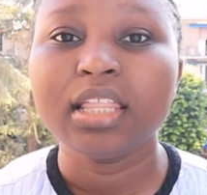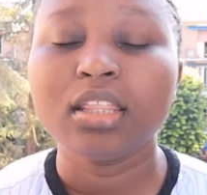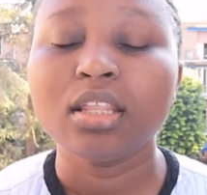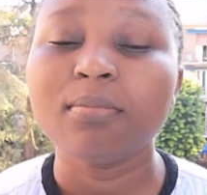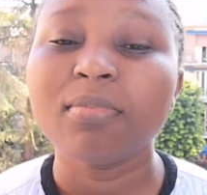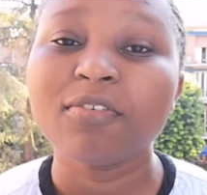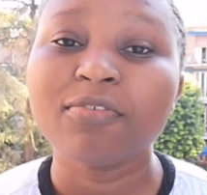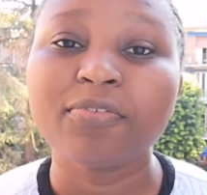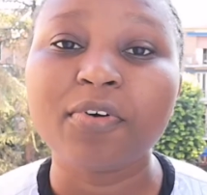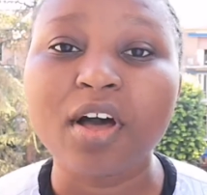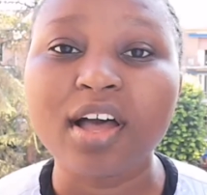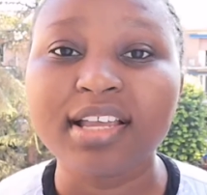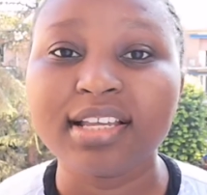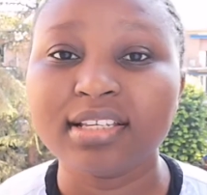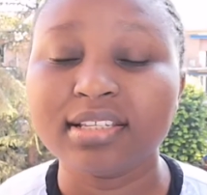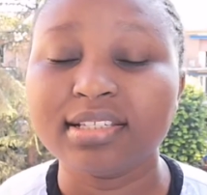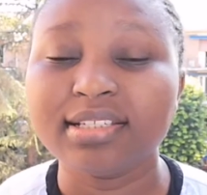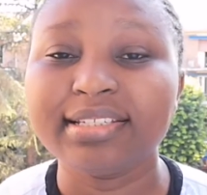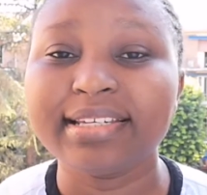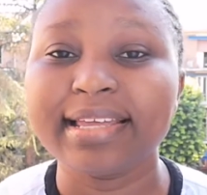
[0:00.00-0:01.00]
Number four
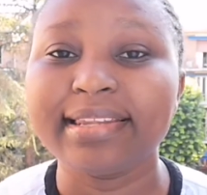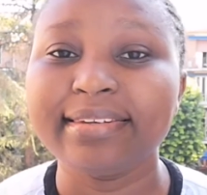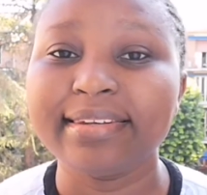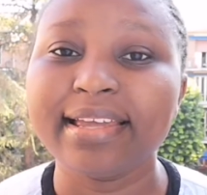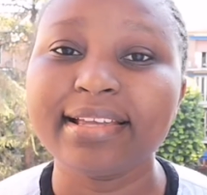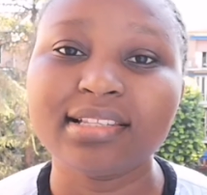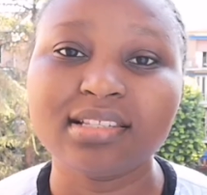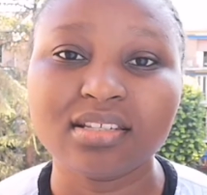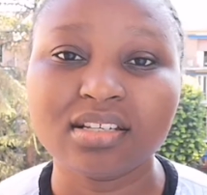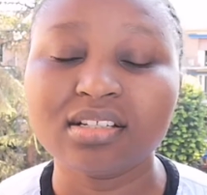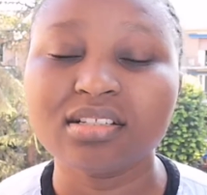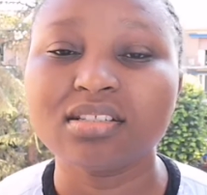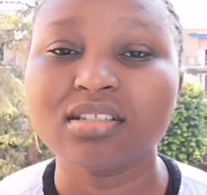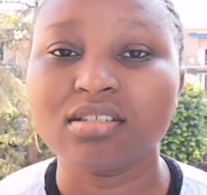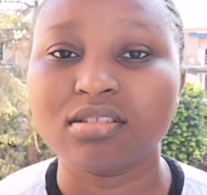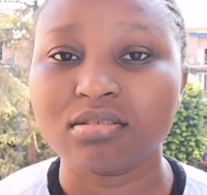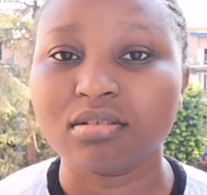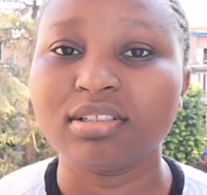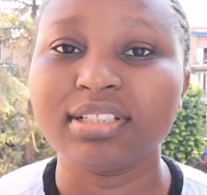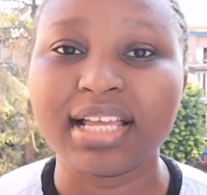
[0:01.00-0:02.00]
is genetic
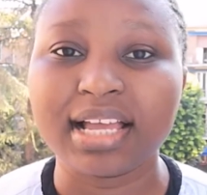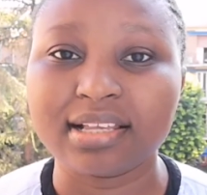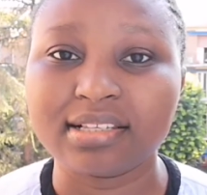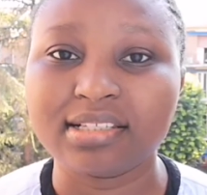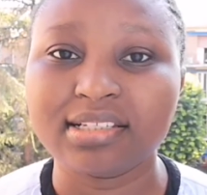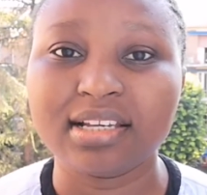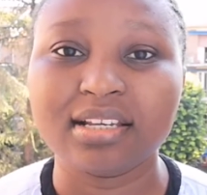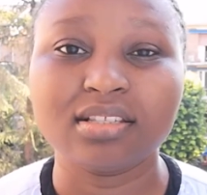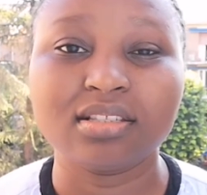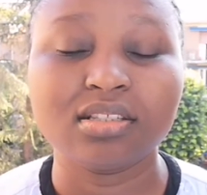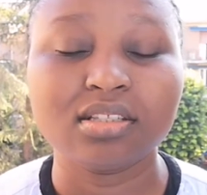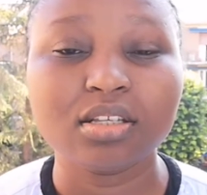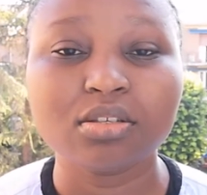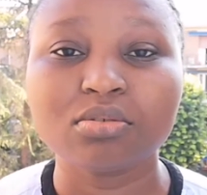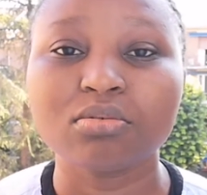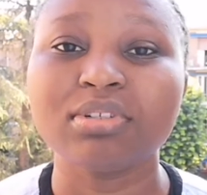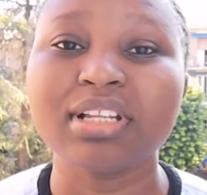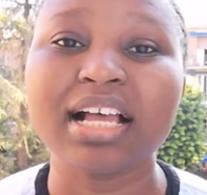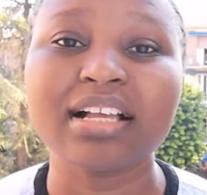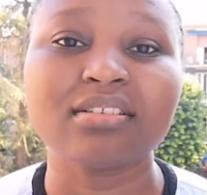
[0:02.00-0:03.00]
disorders. Yes,
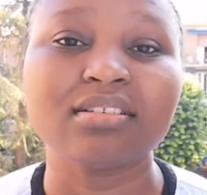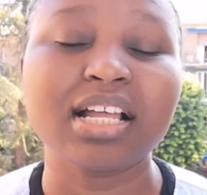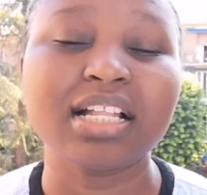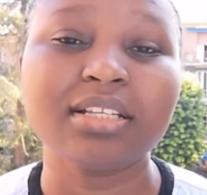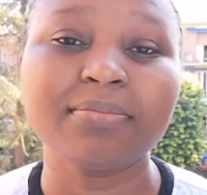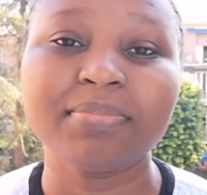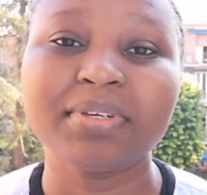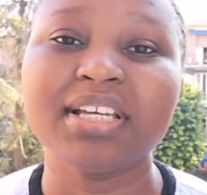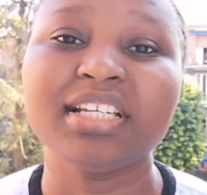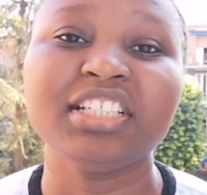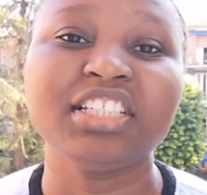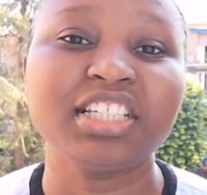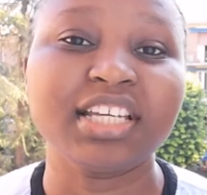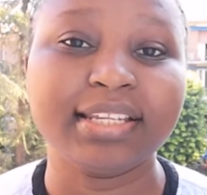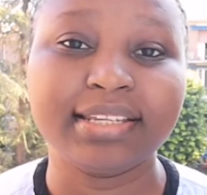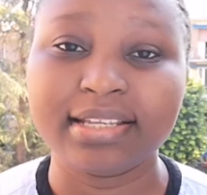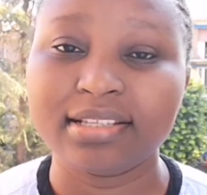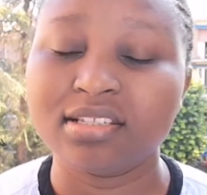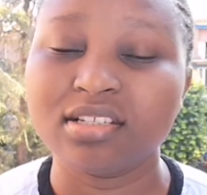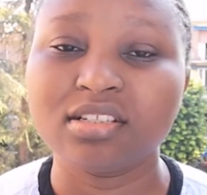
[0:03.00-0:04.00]
this could actually be a
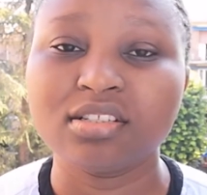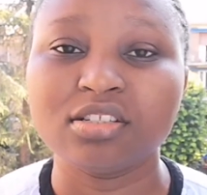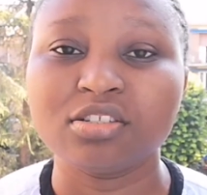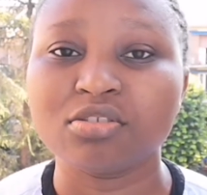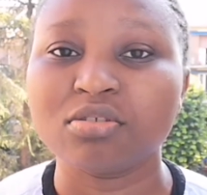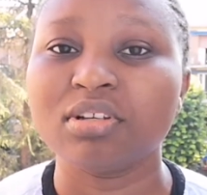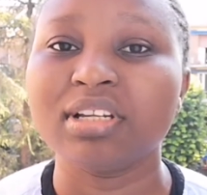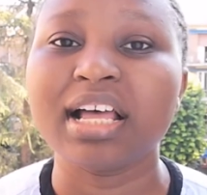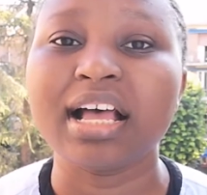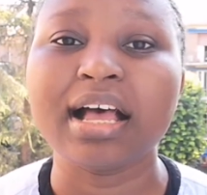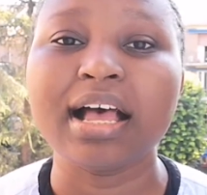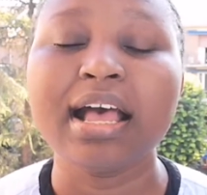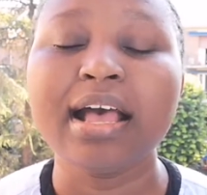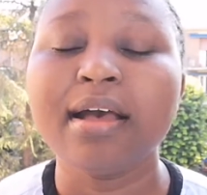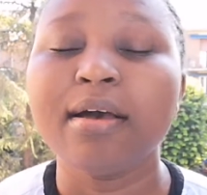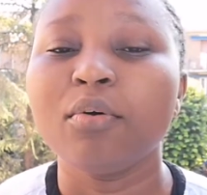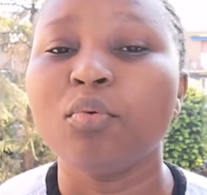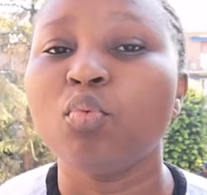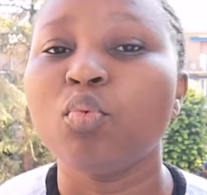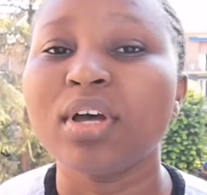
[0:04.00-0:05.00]
genetic disorder,
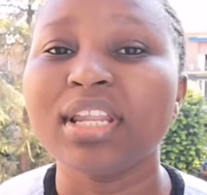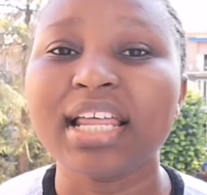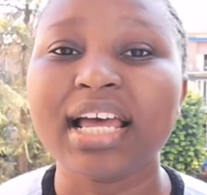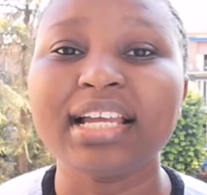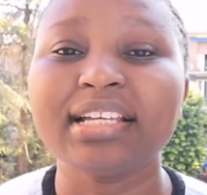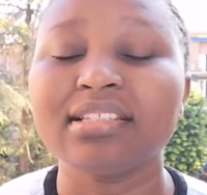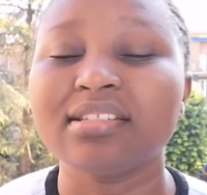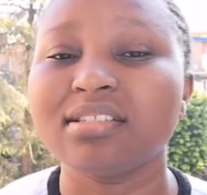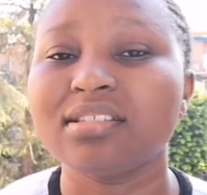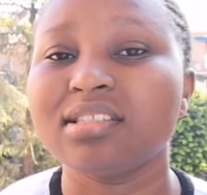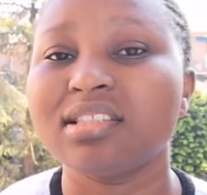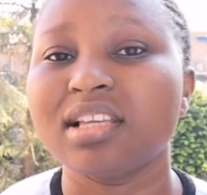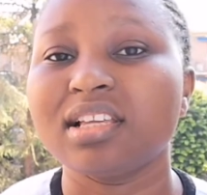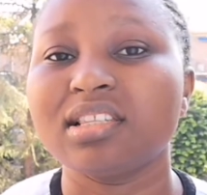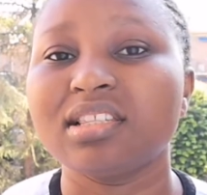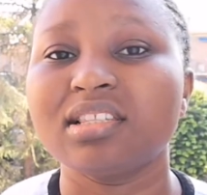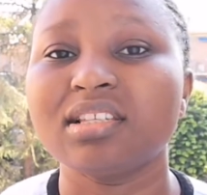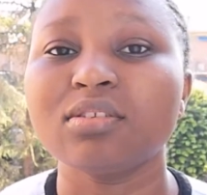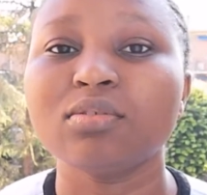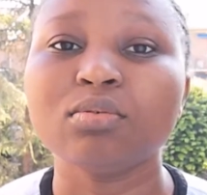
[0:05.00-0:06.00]
whether it is
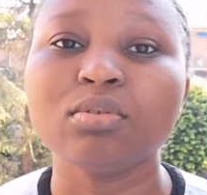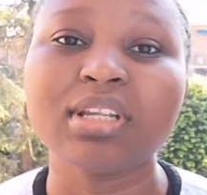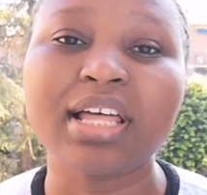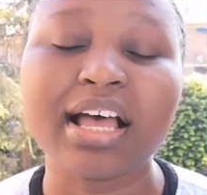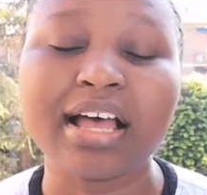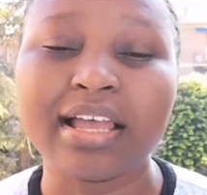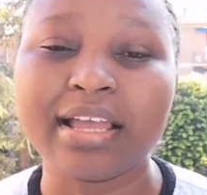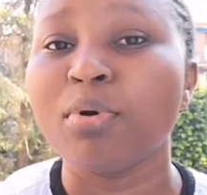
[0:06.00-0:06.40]
testicular, a